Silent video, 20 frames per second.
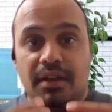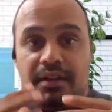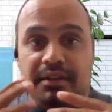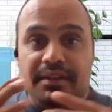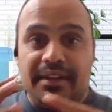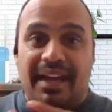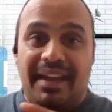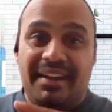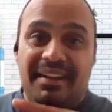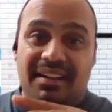
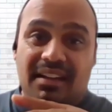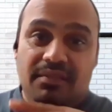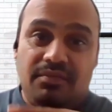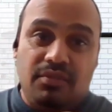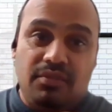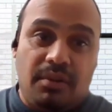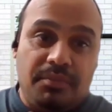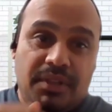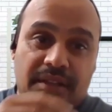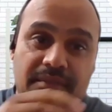directly
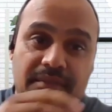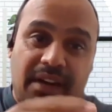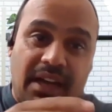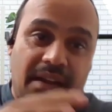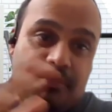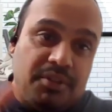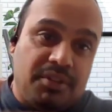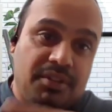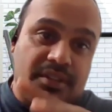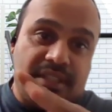from the
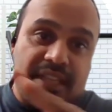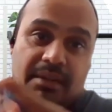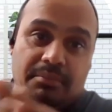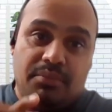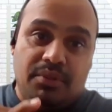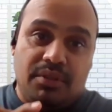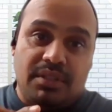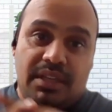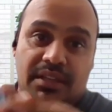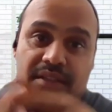environmental
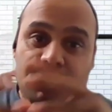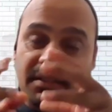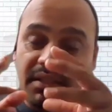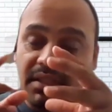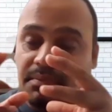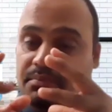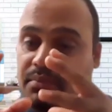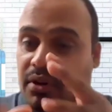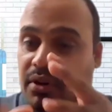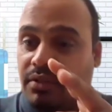samples. And this
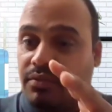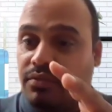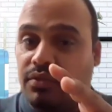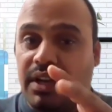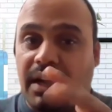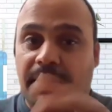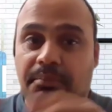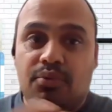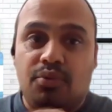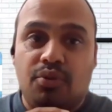powerful
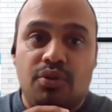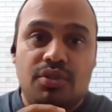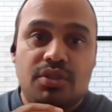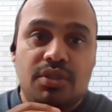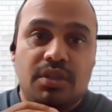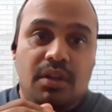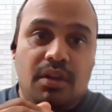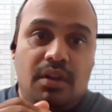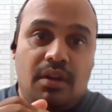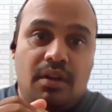approach,